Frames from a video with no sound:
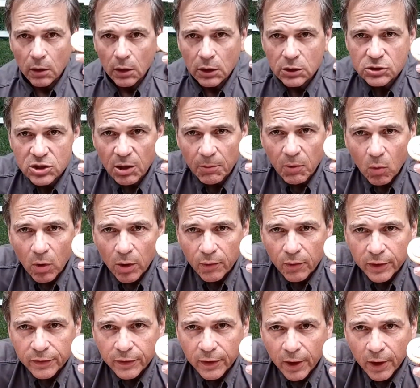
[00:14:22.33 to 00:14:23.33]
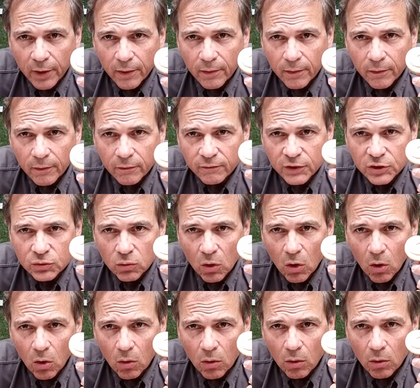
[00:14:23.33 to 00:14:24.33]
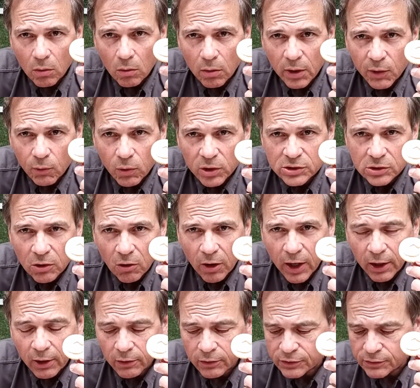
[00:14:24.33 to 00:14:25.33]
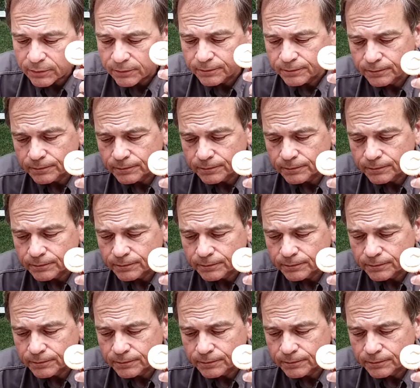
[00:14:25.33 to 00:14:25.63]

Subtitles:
There's number 1 right there. Fish roe and Ritz crackers.